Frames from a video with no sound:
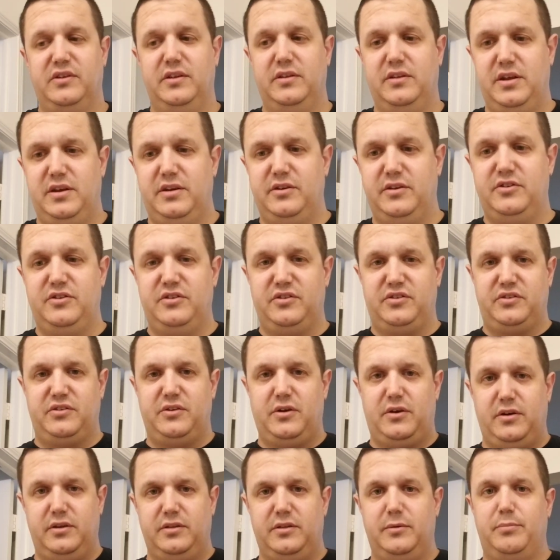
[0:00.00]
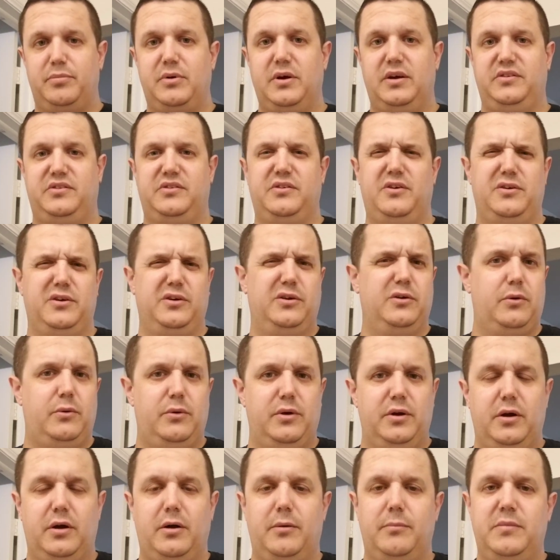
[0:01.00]
And then it just started, the price started
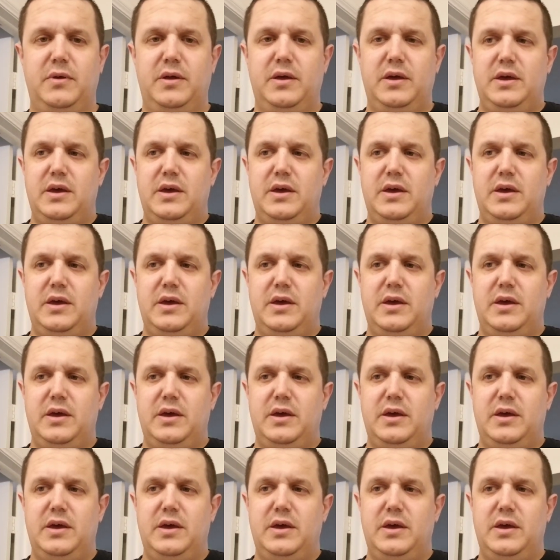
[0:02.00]
going up.